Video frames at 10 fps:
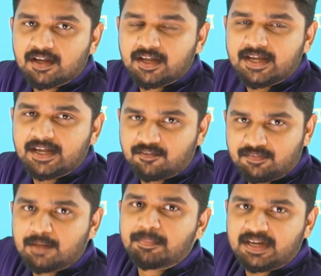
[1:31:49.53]
In
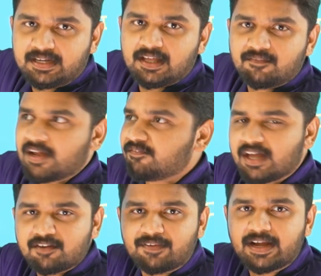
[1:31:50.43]
VBT, when we
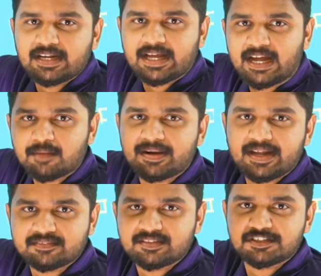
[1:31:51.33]
are finding
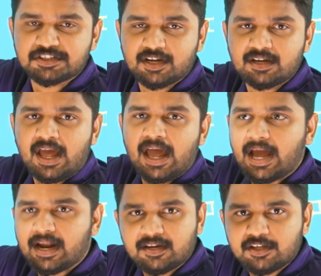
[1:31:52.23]
hybridization
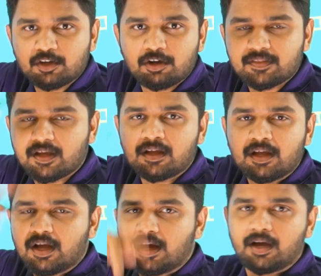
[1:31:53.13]
and the
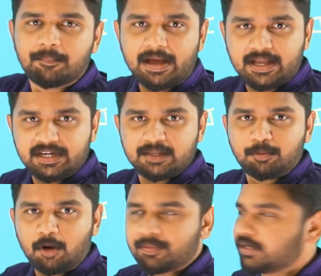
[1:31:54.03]
magnetic
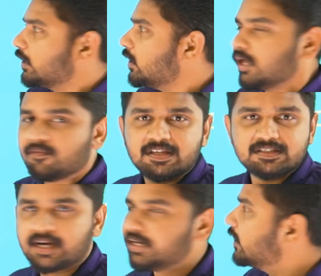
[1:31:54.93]
property, we
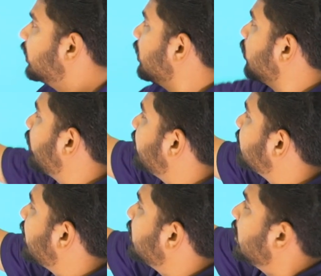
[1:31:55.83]
studied what is that?